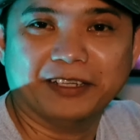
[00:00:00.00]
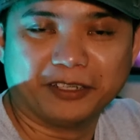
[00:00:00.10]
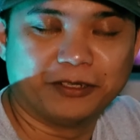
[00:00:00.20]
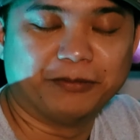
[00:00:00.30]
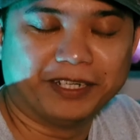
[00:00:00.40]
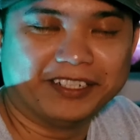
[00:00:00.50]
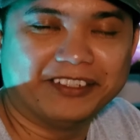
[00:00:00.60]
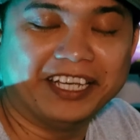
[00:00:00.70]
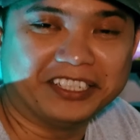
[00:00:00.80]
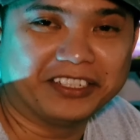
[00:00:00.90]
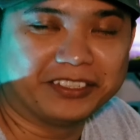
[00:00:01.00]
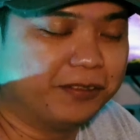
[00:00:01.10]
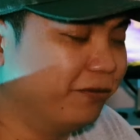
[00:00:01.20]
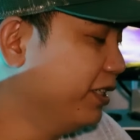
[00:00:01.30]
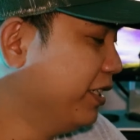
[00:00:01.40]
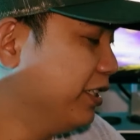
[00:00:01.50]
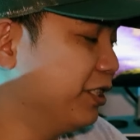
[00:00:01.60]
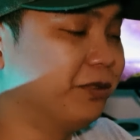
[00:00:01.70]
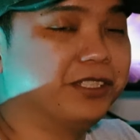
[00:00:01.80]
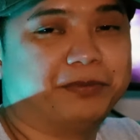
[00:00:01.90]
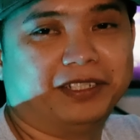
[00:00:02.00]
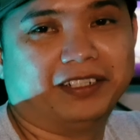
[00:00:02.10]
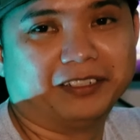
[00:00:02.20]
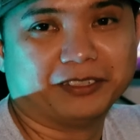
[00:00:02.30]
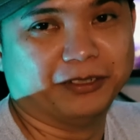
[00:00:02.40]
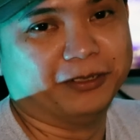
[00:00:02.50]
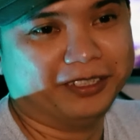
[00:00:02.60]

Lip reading: compared to HX Stomp, this one is bigger. So,